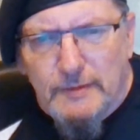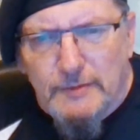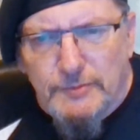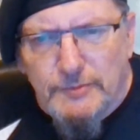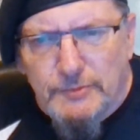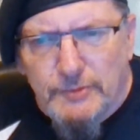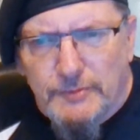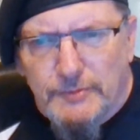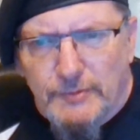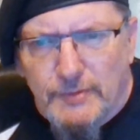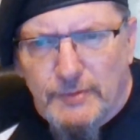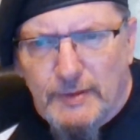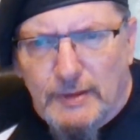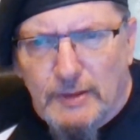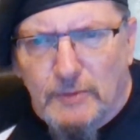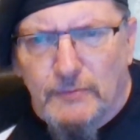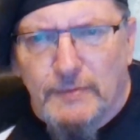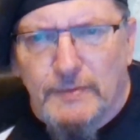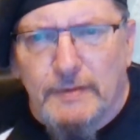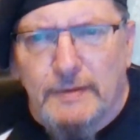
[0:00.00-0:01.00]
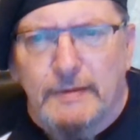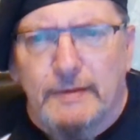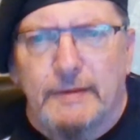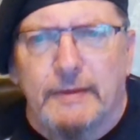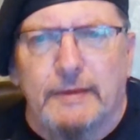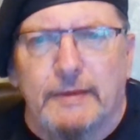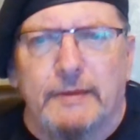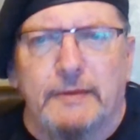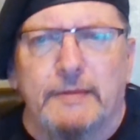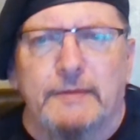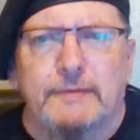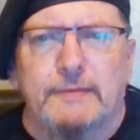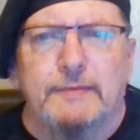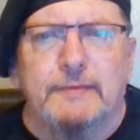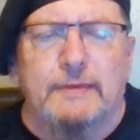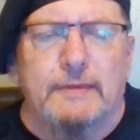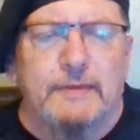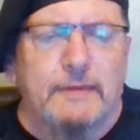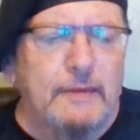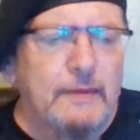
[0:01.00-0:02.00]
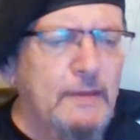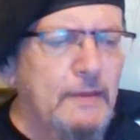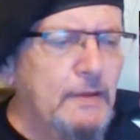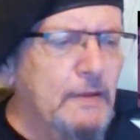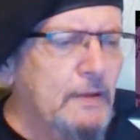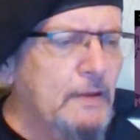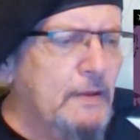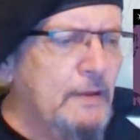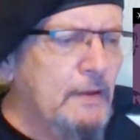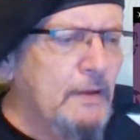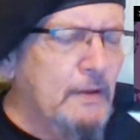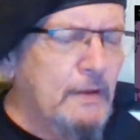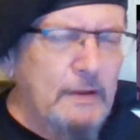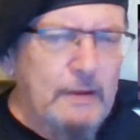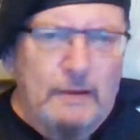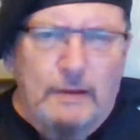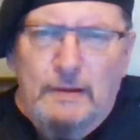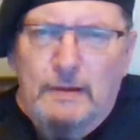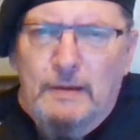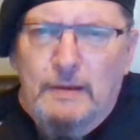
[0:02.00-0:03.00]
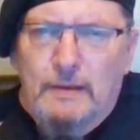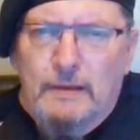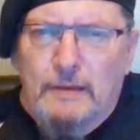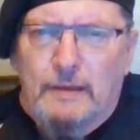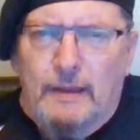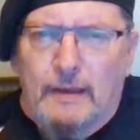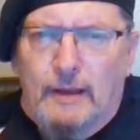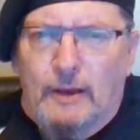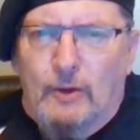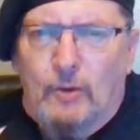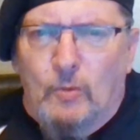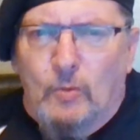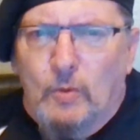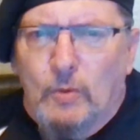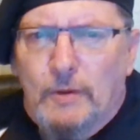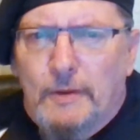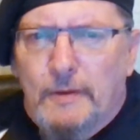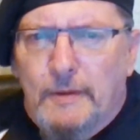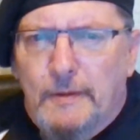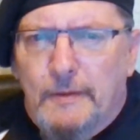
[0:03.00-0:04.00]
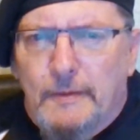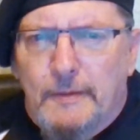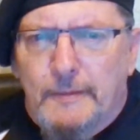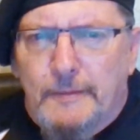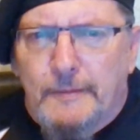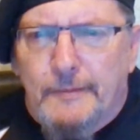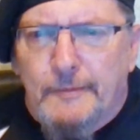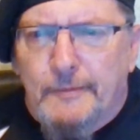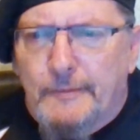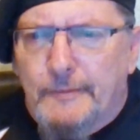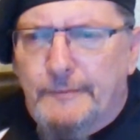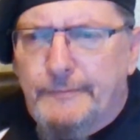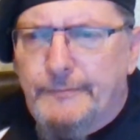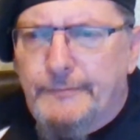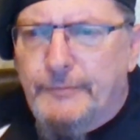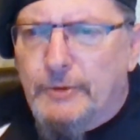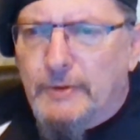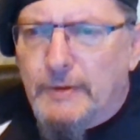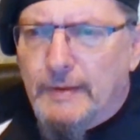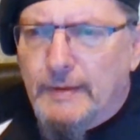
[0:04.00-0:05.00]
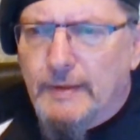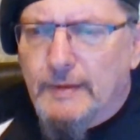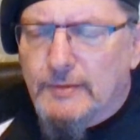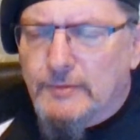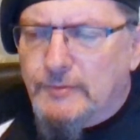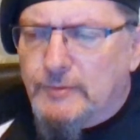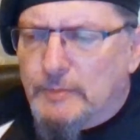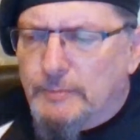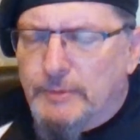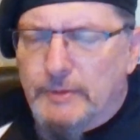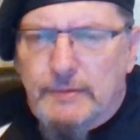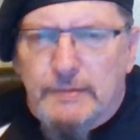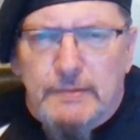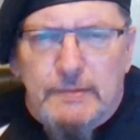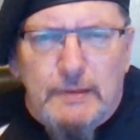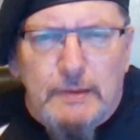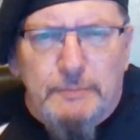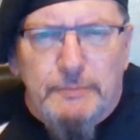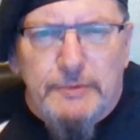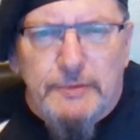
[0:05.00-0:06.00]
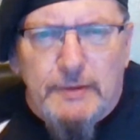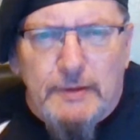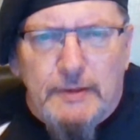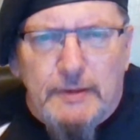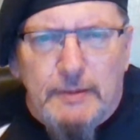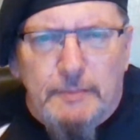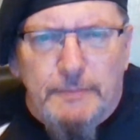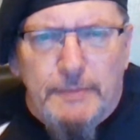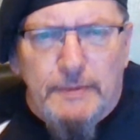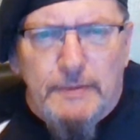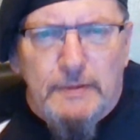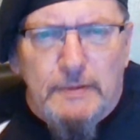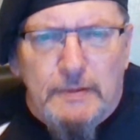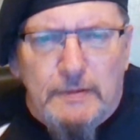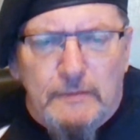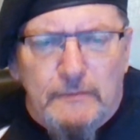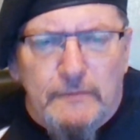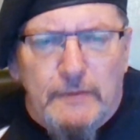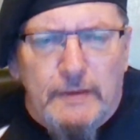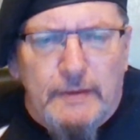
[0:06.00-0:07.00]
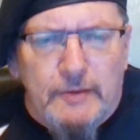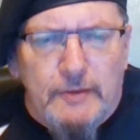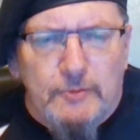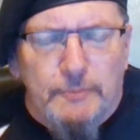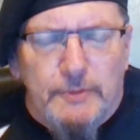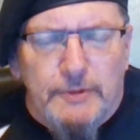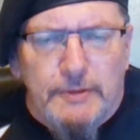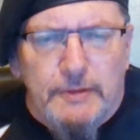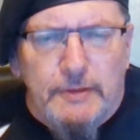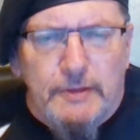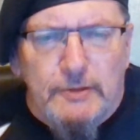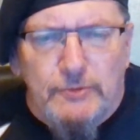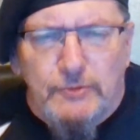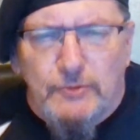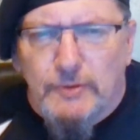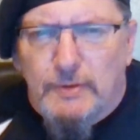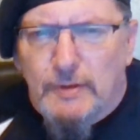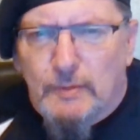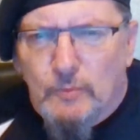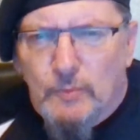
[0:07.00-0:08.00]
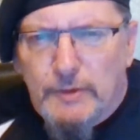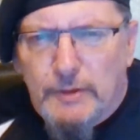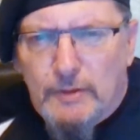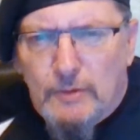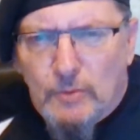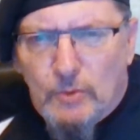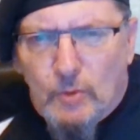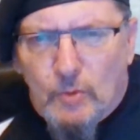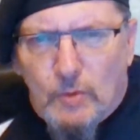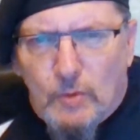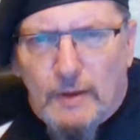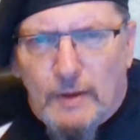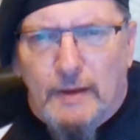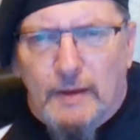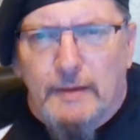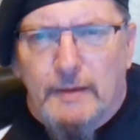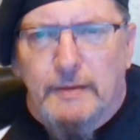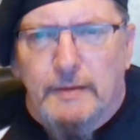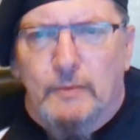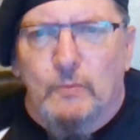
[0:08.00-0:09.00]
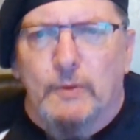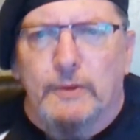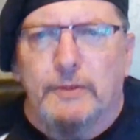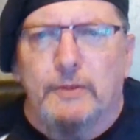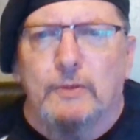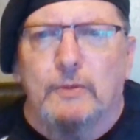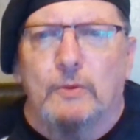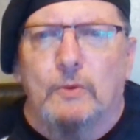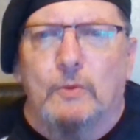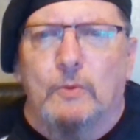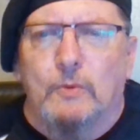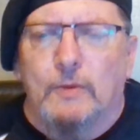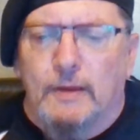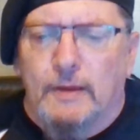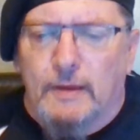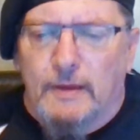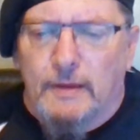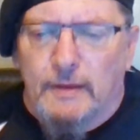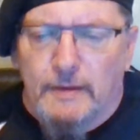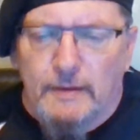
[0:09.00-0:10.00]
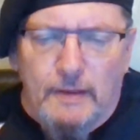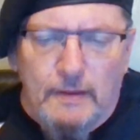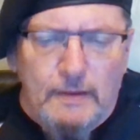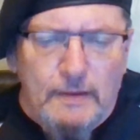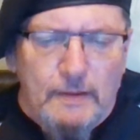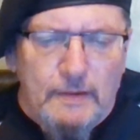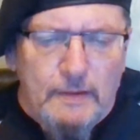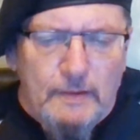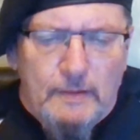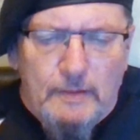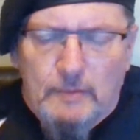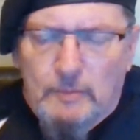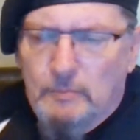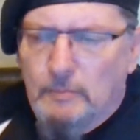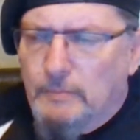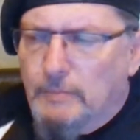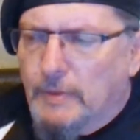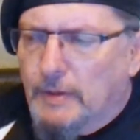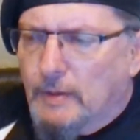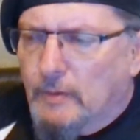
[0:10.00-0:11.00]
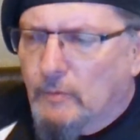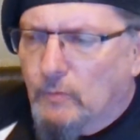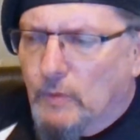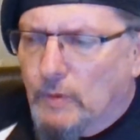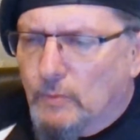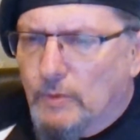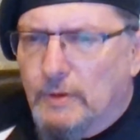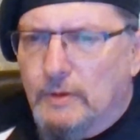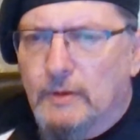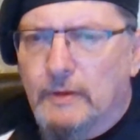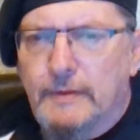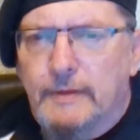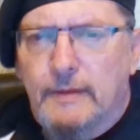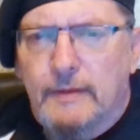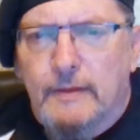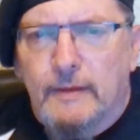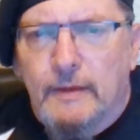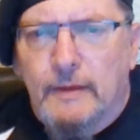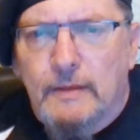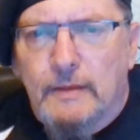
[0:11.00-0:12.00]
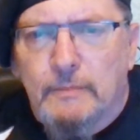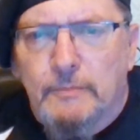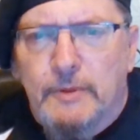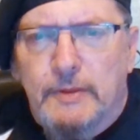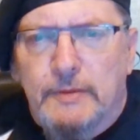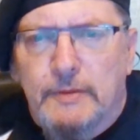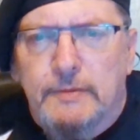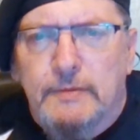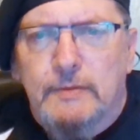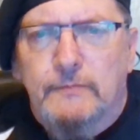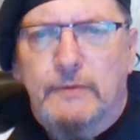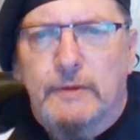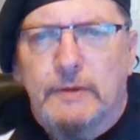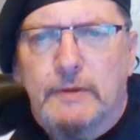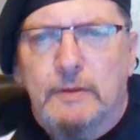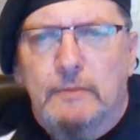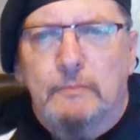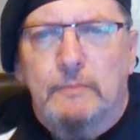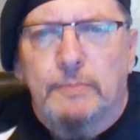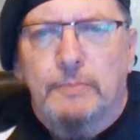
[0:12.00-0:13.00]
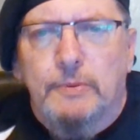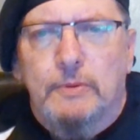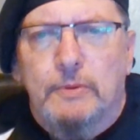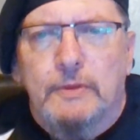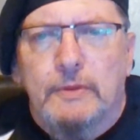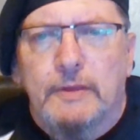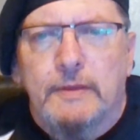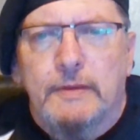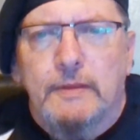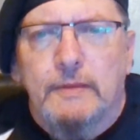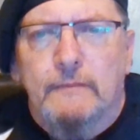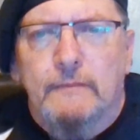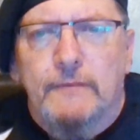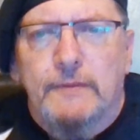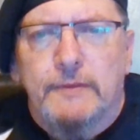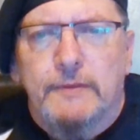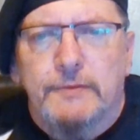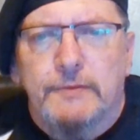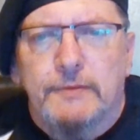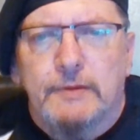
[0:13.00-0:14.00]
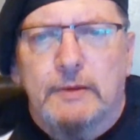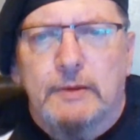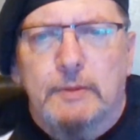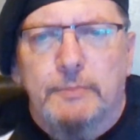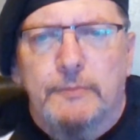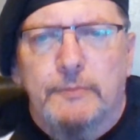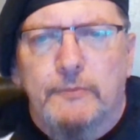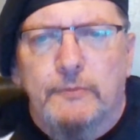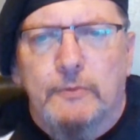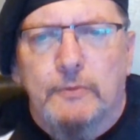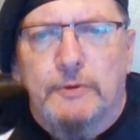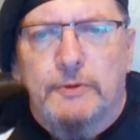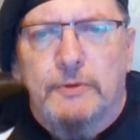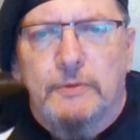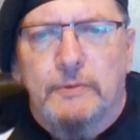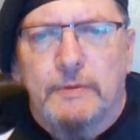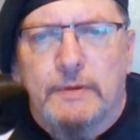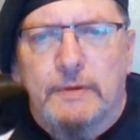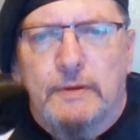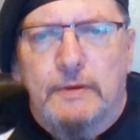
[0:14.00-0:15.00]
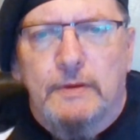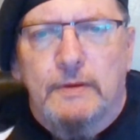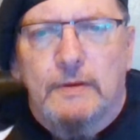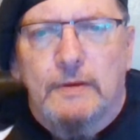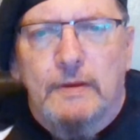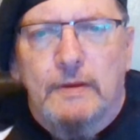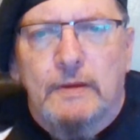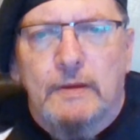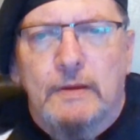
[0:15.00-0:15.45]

this yourself and see. Now, there has to be some type of explanation, and we can go on and we can go on. But when we're looking at, let me see if I can pull any of this up for you here.